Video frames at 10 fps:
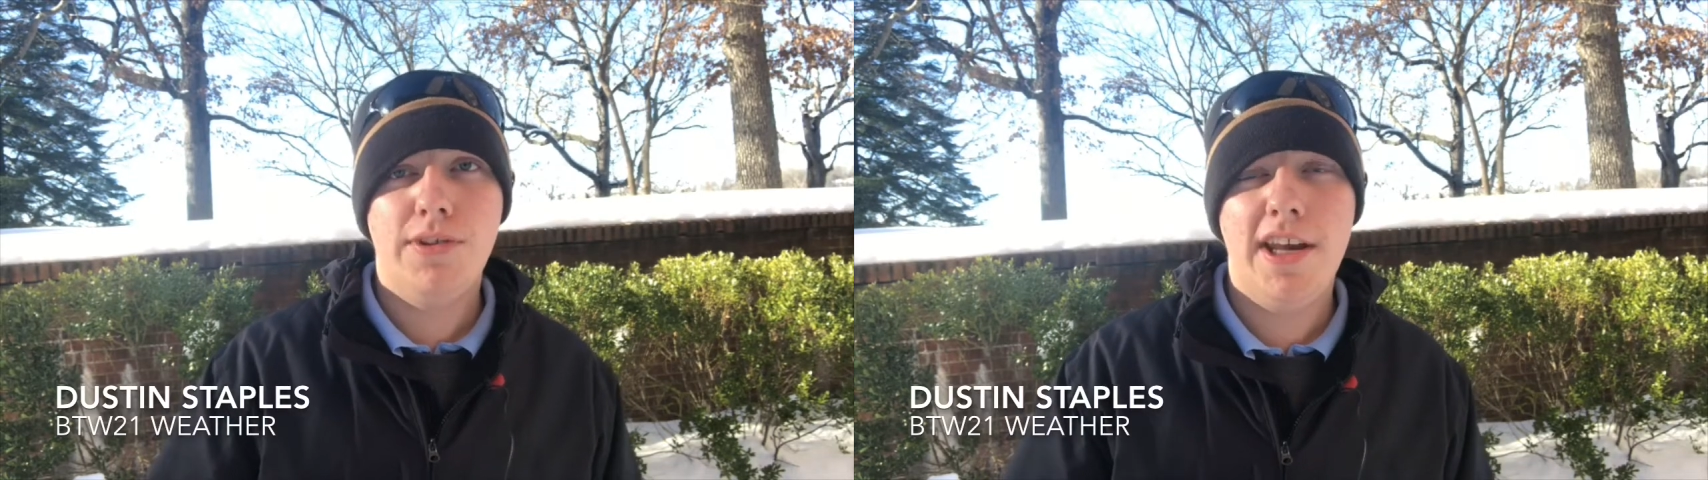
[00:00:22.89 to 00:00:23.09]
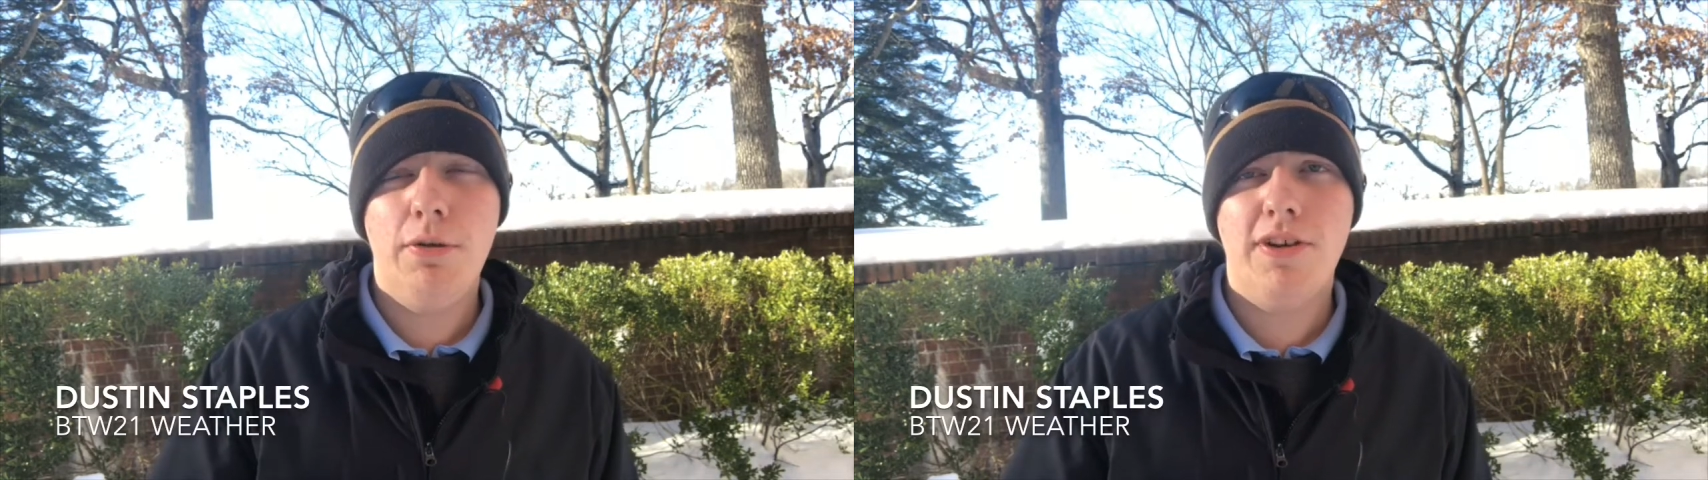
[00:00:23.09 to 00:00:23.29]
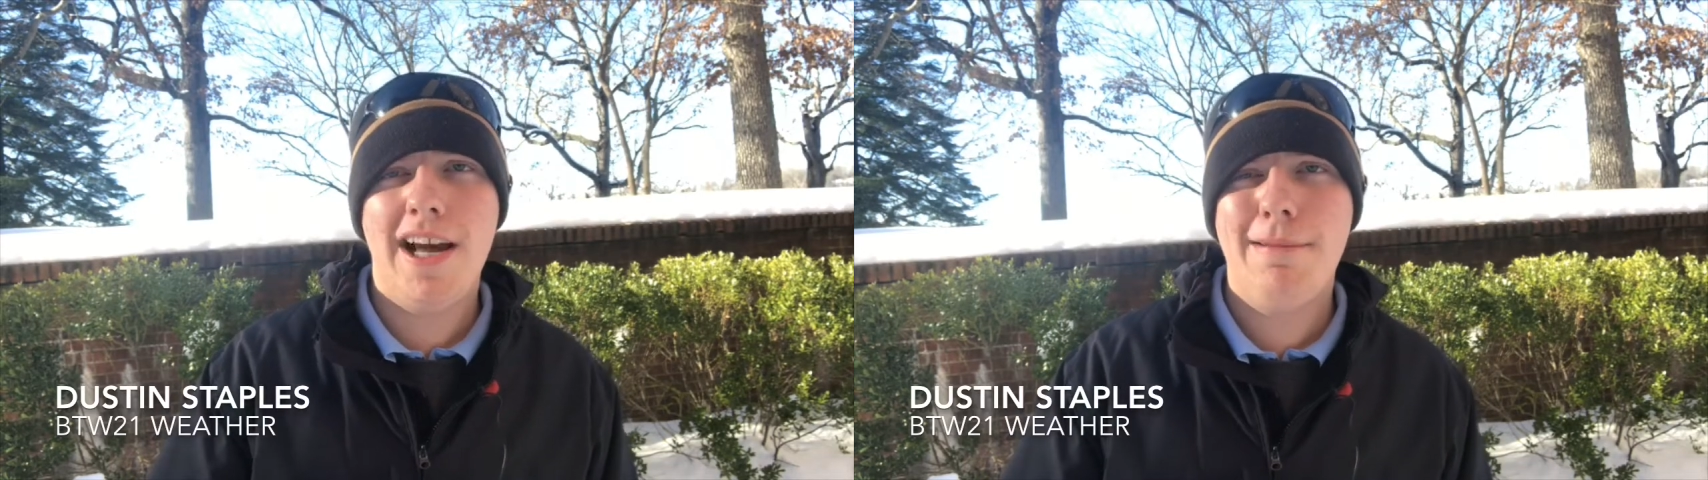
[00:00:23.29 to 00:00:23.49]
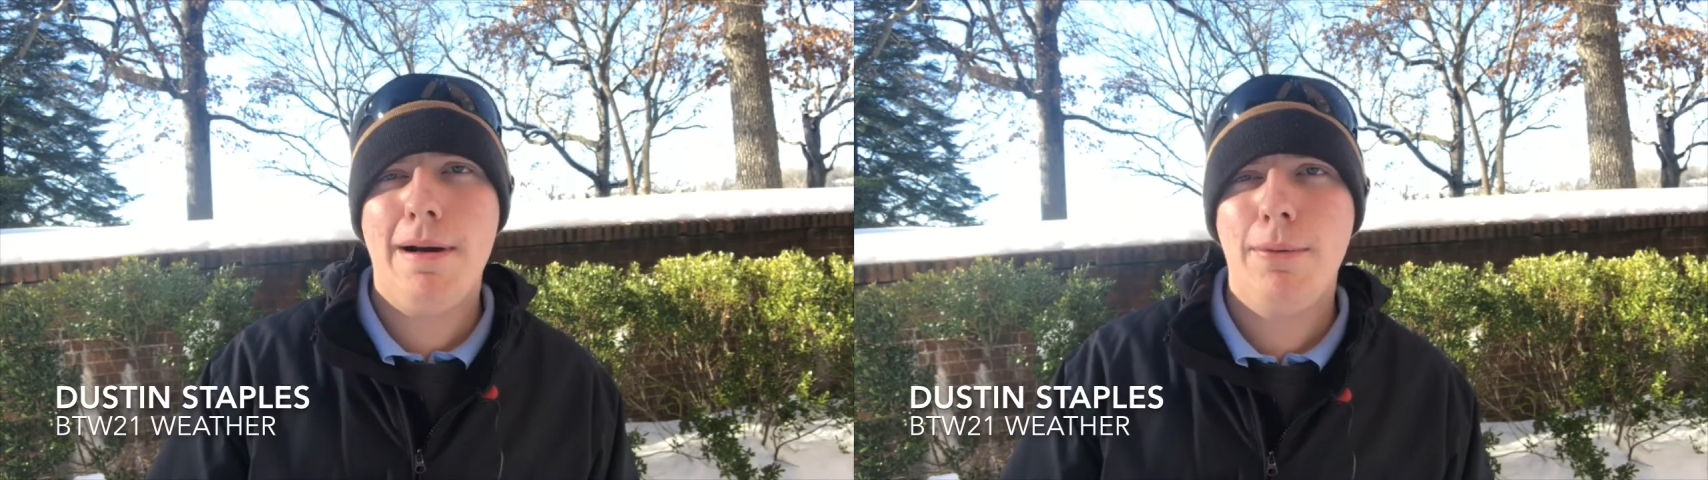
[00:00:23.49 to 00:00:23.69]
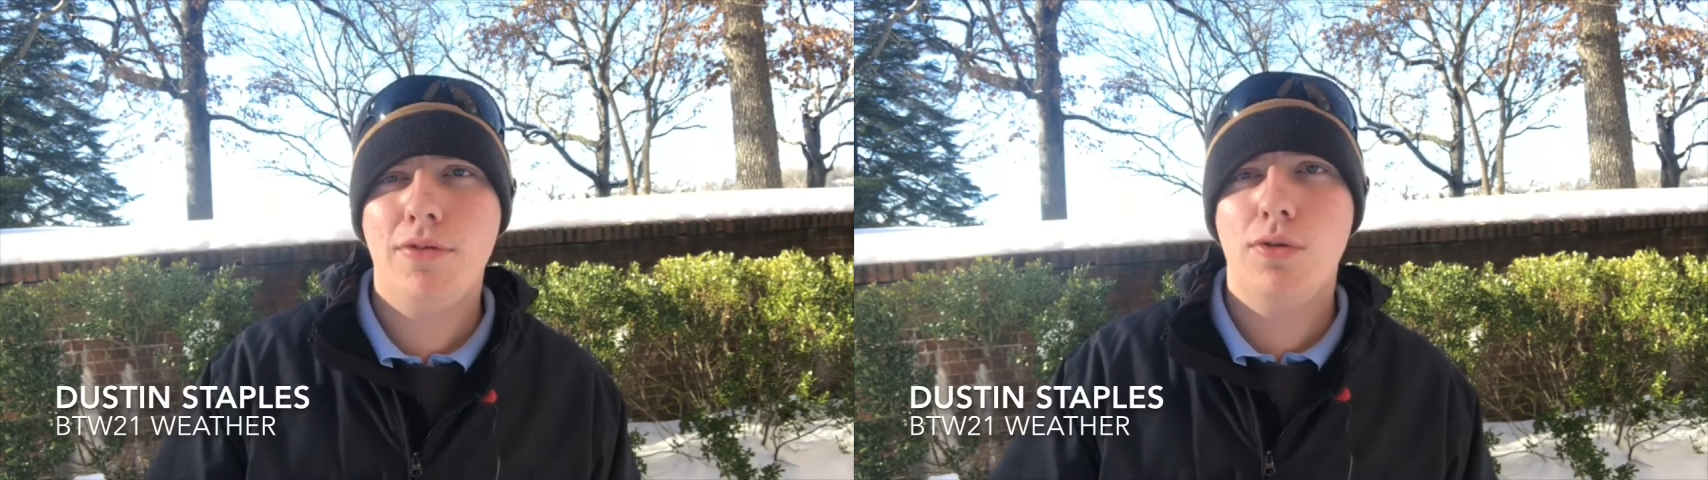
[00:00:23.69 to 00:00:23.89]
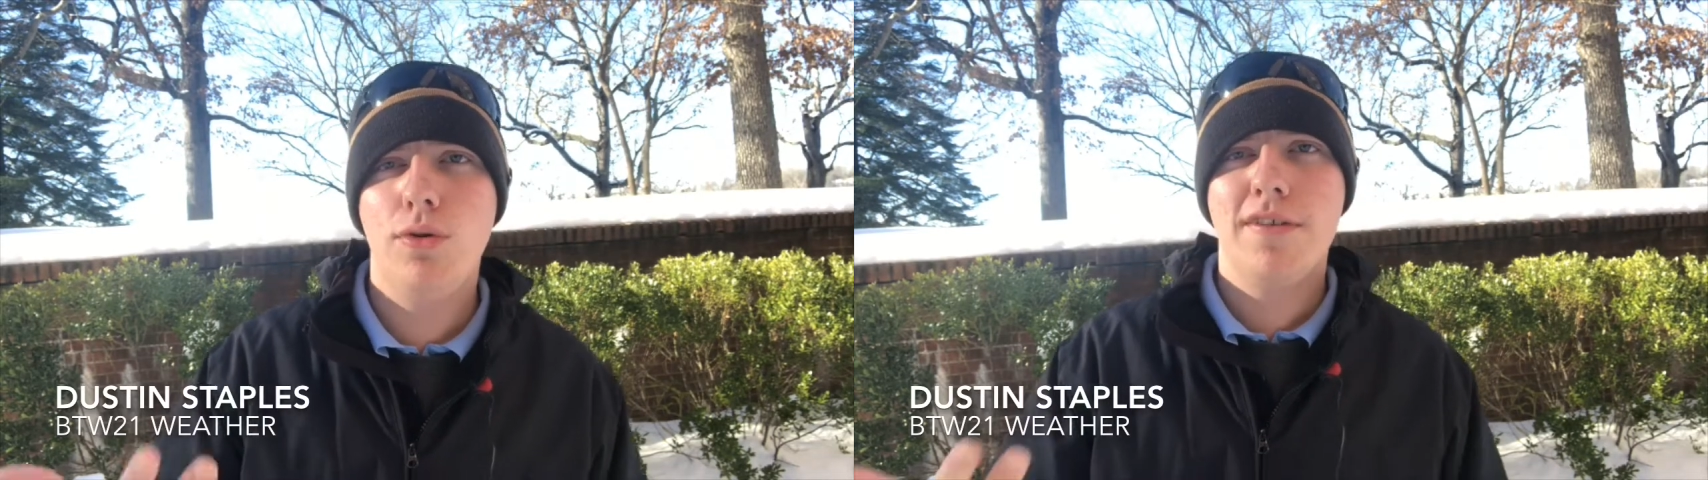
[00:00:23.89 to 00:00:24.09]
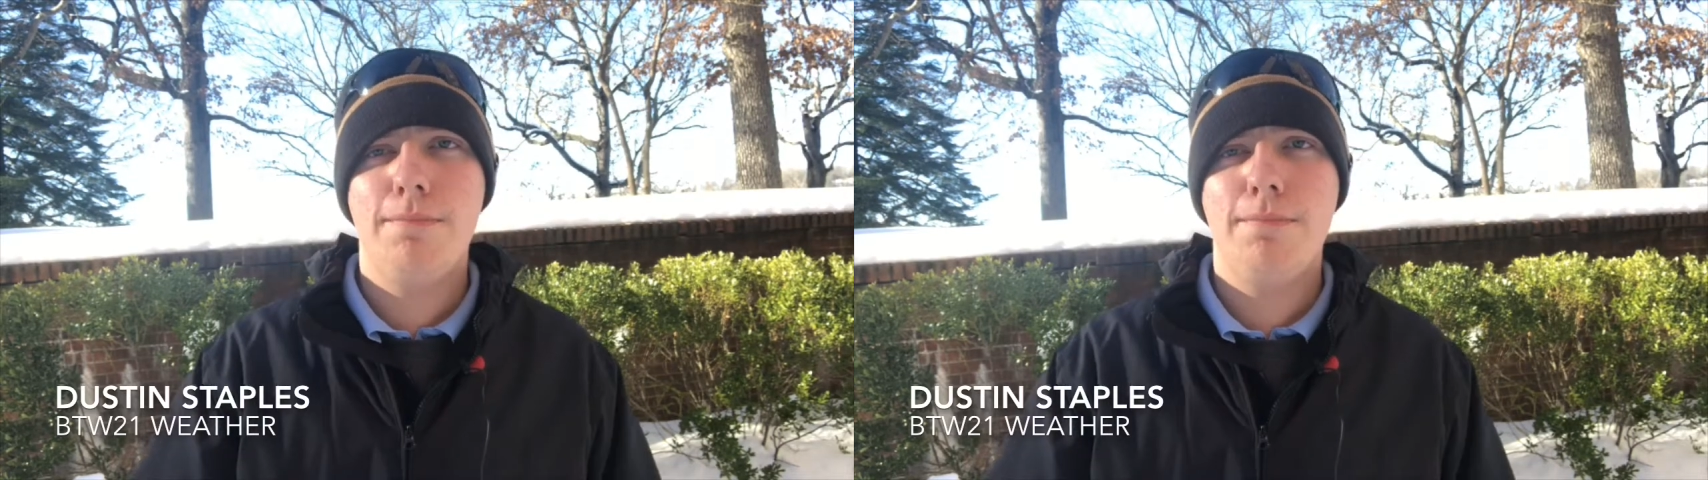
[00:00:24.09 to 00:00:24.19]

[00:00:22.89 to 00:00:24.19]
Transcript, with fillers: Henry County Public Schools,